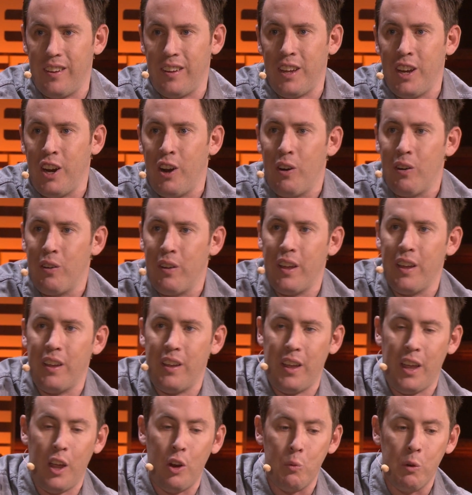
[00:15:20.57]

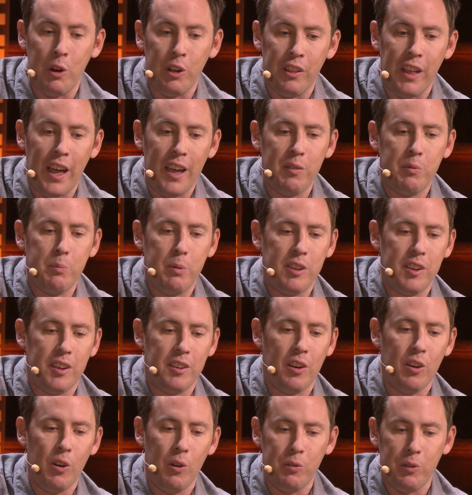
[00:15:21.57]
in real life,
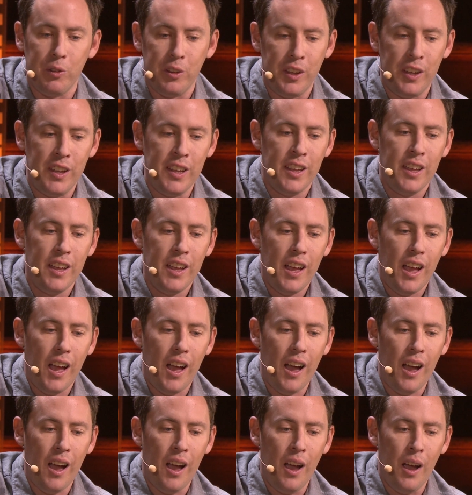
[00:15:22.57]
hopefully.
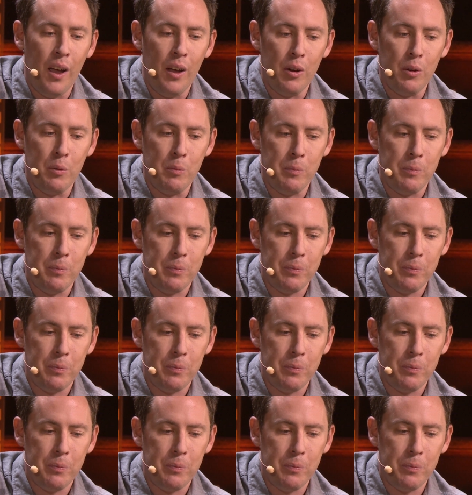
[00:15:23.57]
And